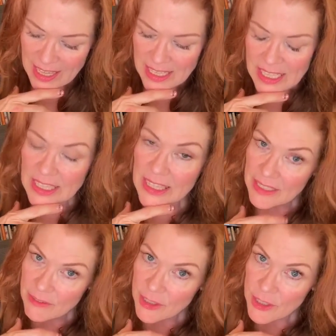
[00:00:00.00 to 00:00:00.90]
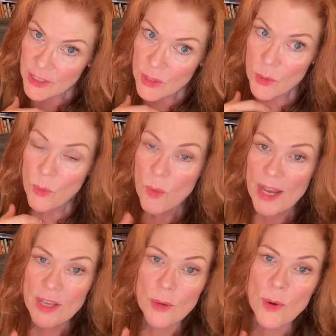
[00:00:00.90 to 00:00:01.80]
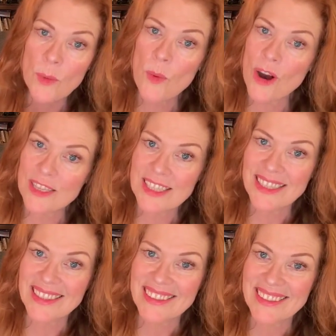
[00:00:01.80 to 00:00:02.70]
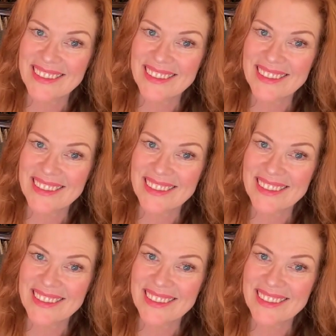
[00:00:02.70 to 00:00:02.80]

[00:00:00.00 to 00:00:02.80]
can deliver what you are wanting.